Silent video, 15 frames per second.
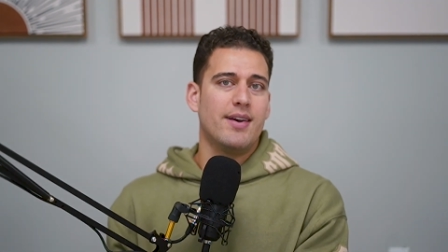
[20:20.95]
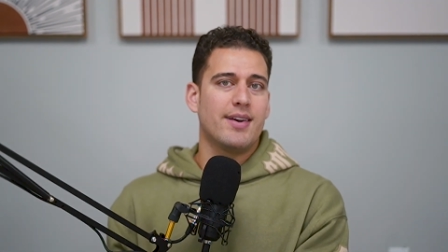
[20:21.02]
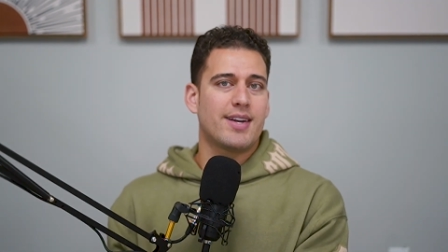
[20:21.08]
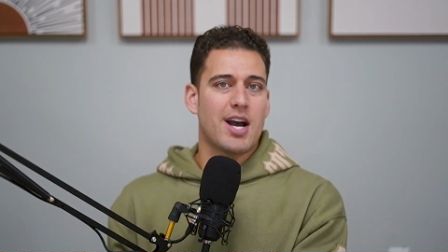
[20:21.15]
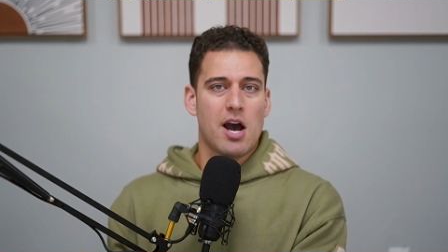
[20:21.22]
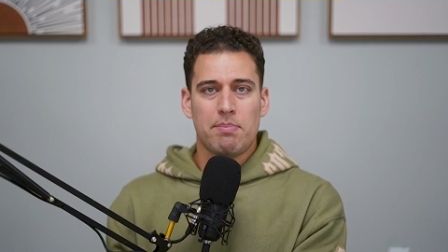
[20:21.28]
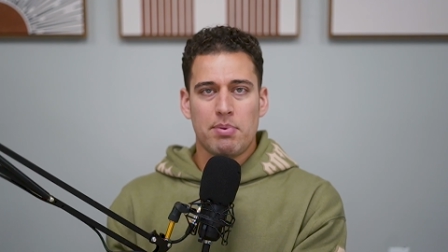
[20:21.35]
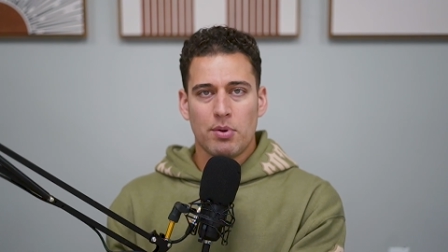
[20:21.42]

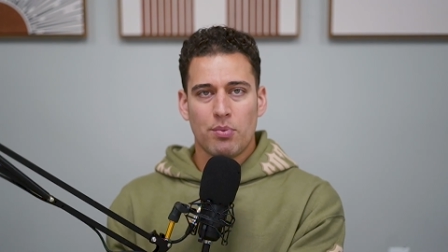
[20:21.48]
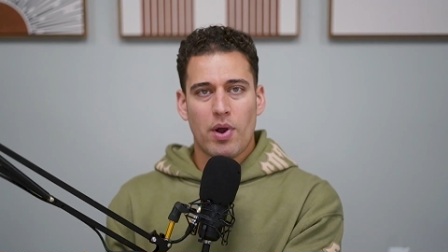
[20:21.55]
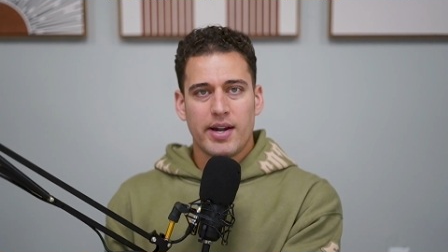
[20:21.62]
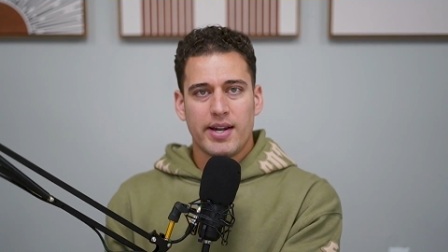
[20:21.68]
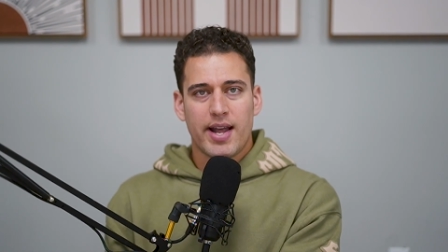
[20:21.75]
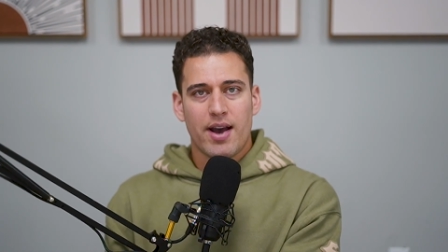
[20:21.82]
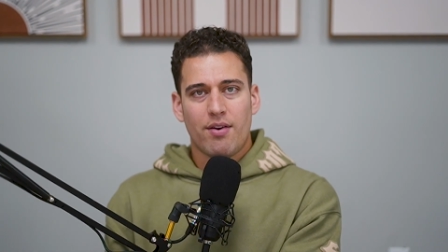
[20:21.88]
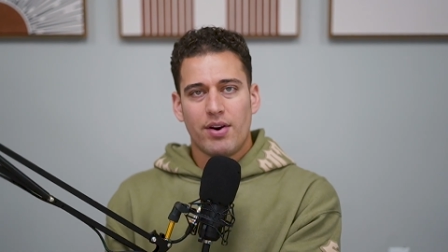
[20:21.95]
cop it right
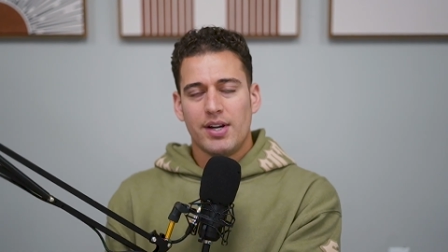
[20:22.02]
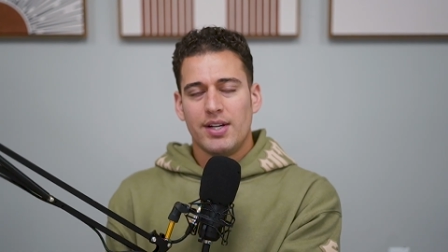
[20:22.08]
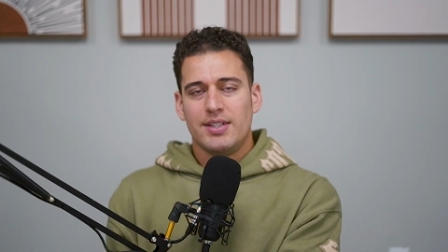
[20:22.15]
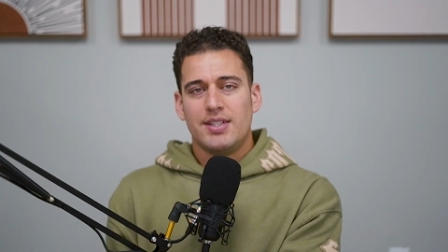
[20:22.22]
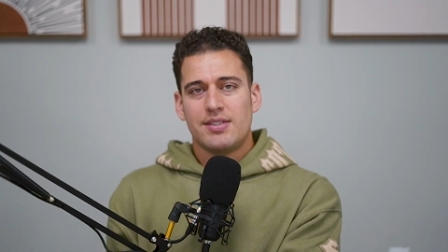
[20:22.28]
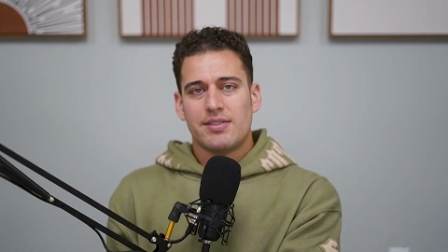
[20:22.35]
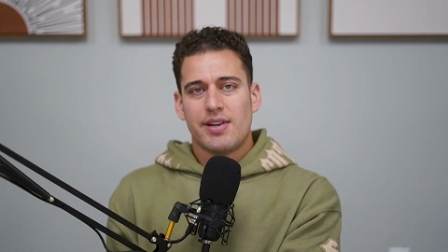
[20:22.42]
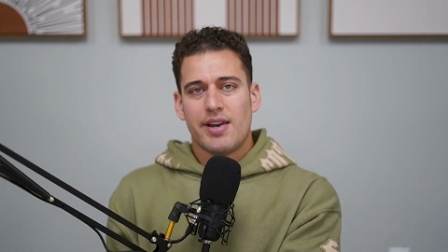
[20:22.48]
now at a
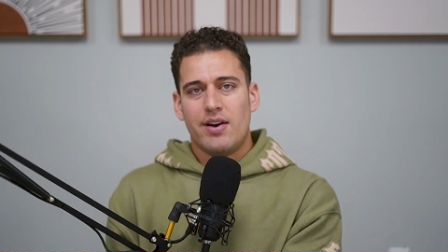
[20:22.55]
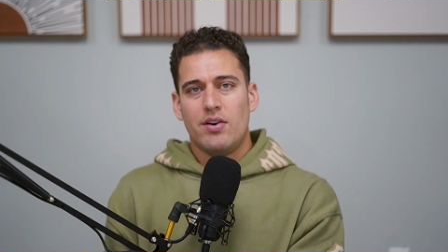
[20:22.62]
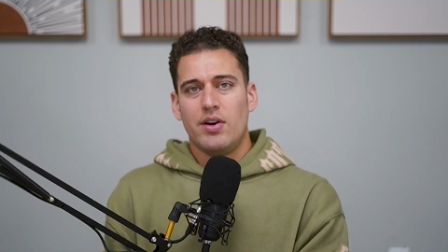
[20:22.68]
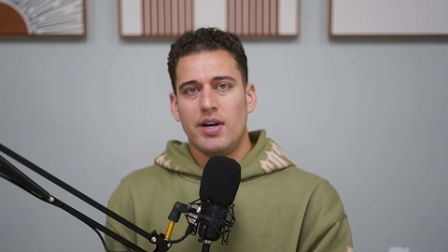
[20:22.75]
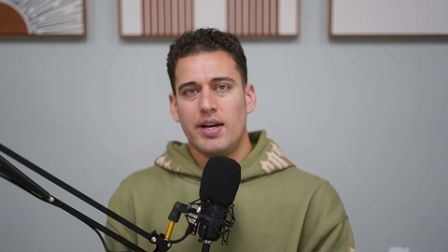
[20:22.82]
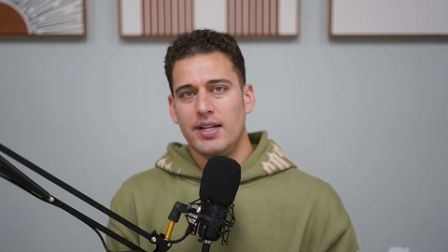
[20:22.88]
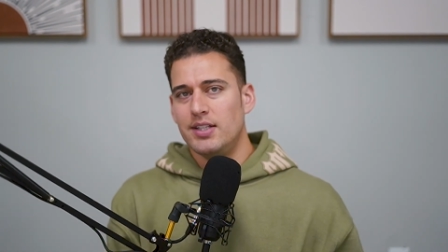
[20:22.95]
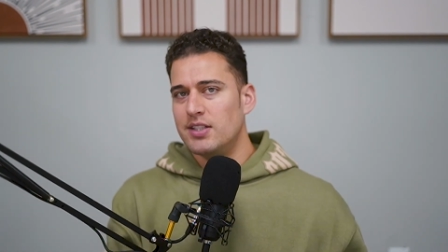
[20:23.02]
discount
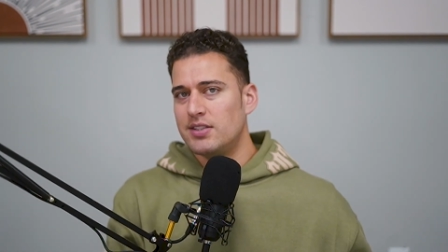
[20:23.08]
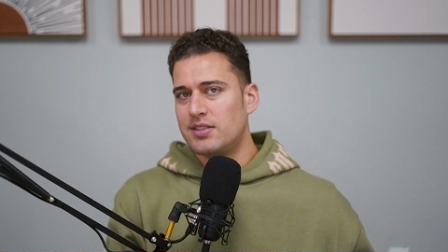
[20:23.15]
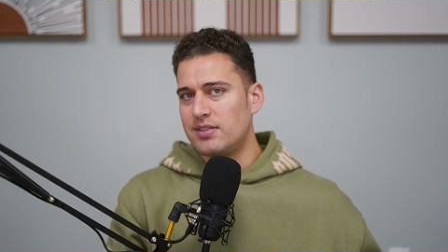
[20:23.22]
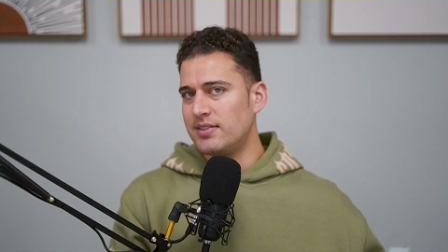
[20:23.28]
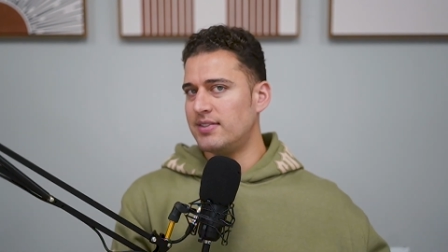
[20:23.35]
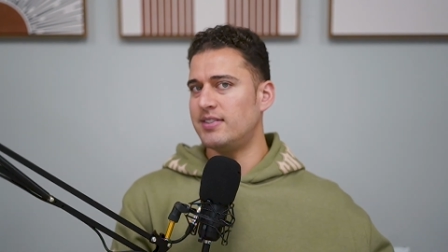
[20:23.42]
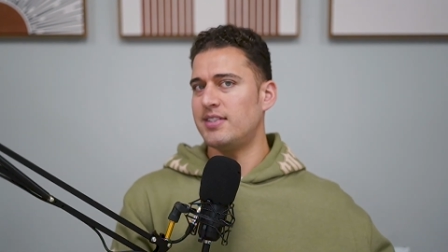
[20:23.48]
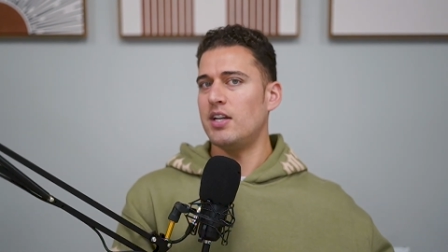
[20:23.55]
and just
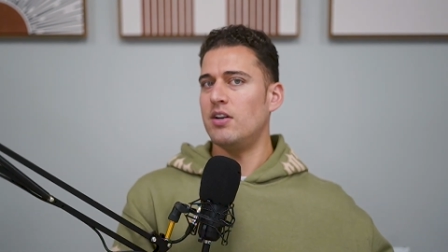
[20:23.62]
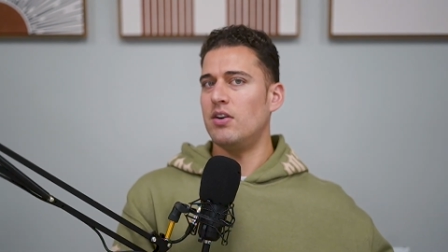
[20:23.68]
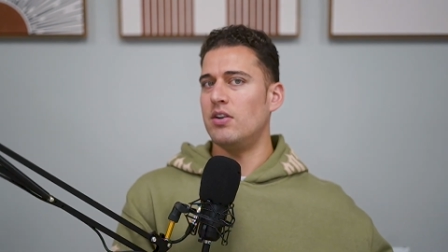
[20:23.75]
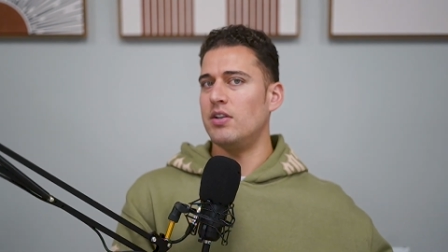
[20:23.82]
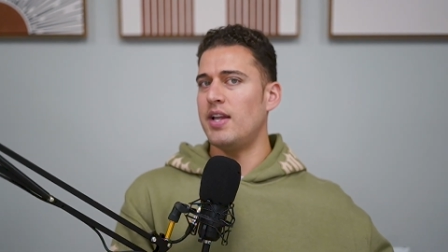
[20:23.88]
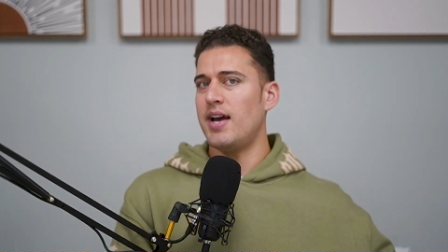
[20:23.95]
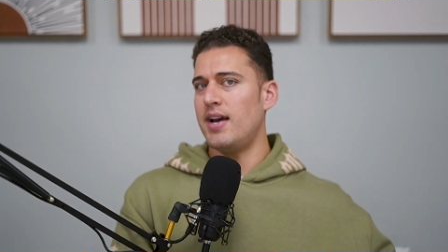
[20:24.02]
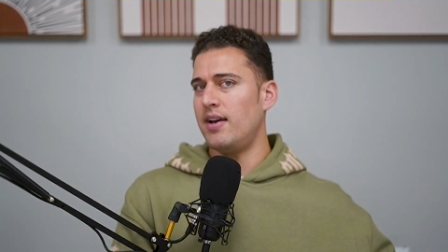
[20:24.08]
sit on
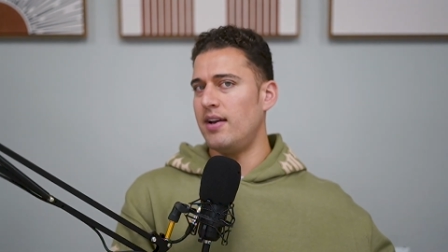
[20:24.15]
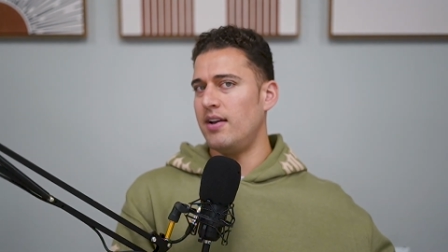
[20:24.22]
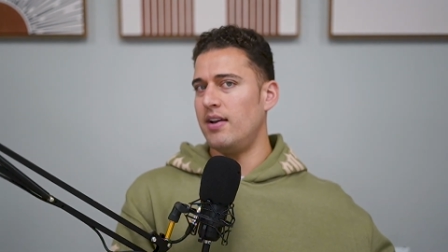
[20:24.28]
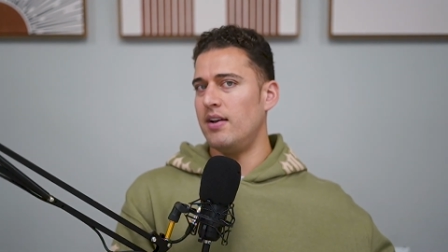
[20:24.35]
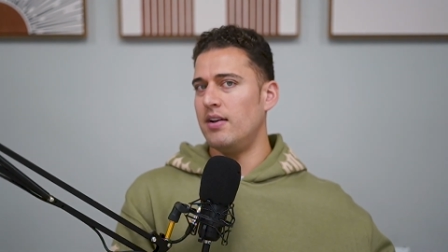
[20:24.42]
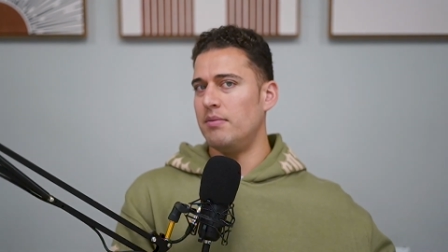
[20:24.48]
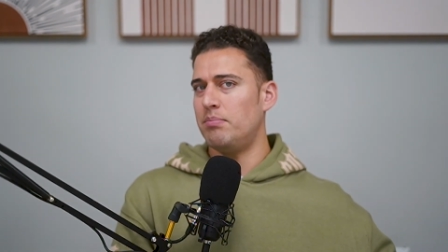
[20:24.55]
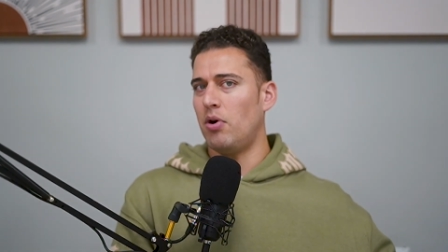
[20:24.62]
that
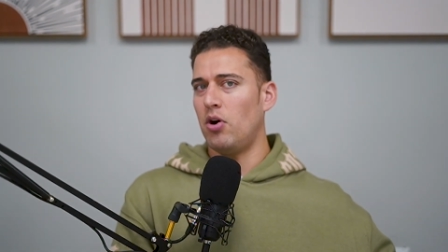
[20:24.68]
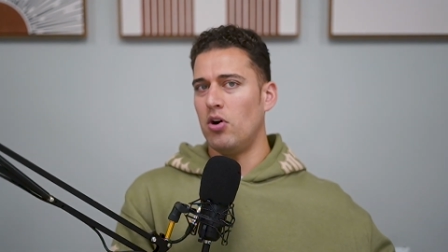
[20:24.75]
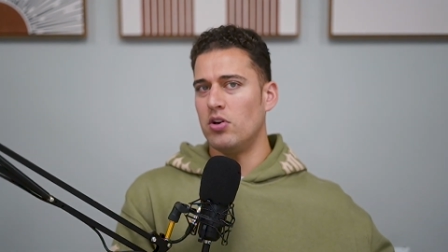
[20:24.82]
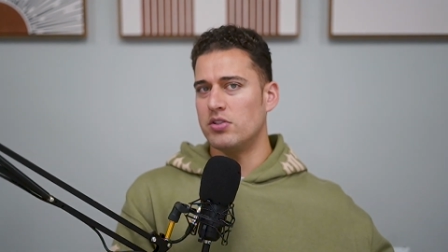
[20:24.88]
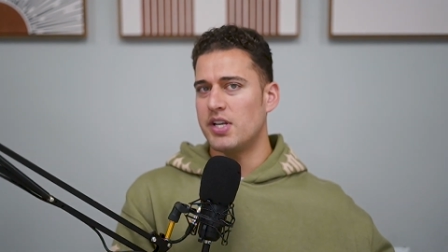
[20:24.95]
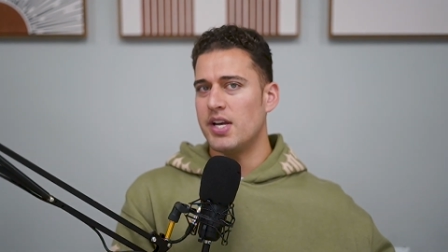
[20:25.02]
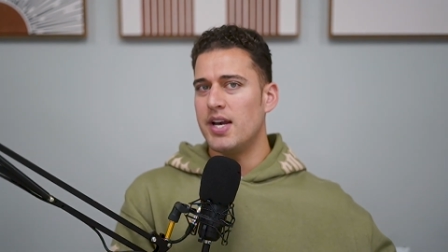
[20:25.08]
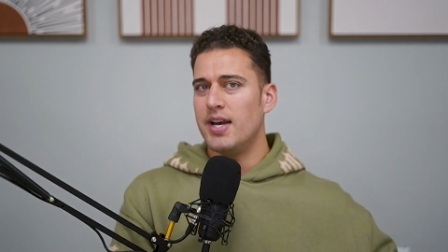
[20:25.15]

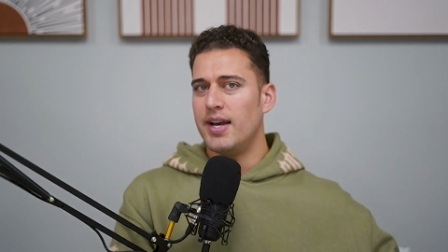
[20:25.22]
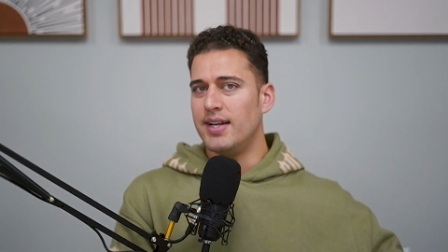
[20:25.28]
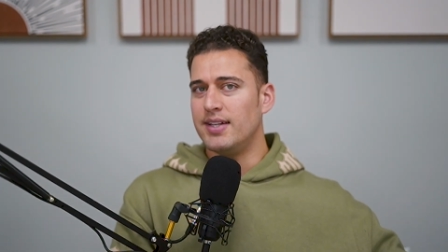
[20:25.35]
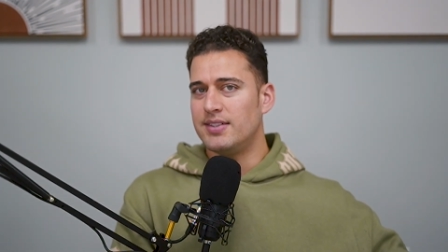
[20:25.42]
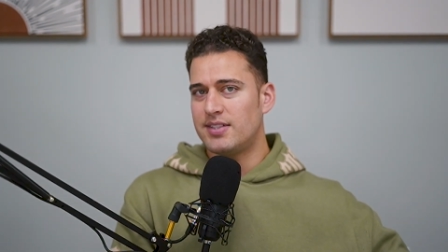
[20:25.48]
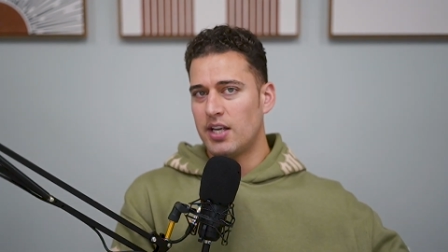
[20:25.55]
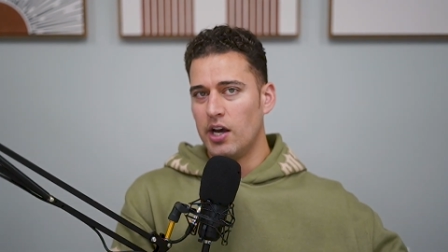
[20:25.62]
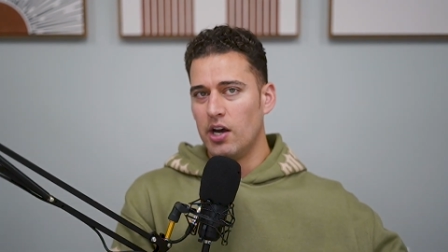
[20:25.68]
pause
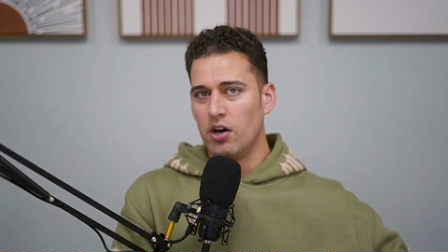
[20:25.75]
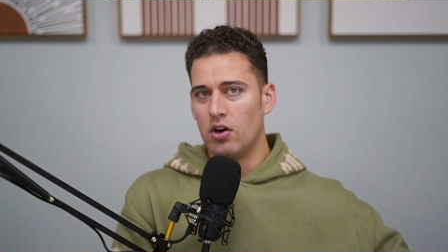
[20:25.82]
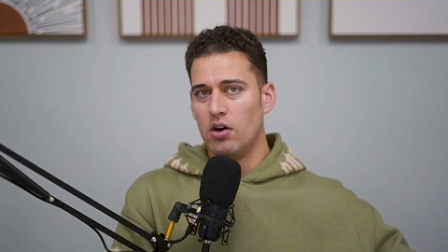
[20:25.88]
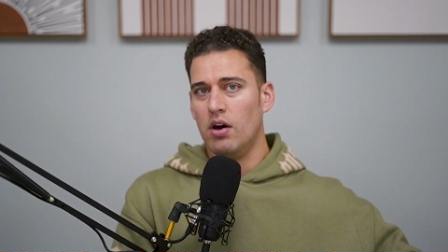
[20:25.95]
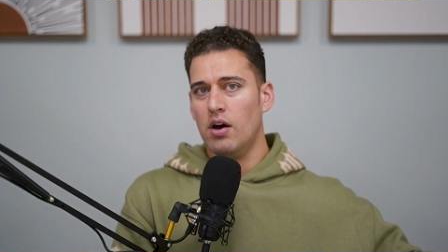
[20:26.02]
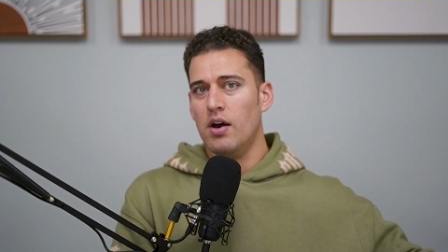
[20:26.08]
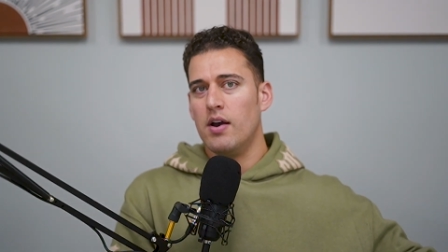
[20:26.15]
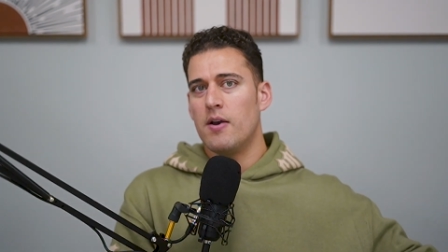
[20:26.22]

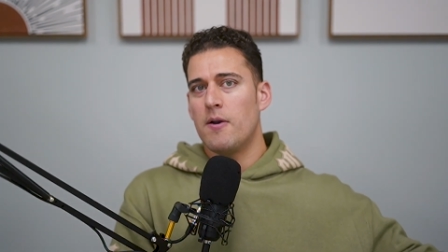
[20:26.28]
until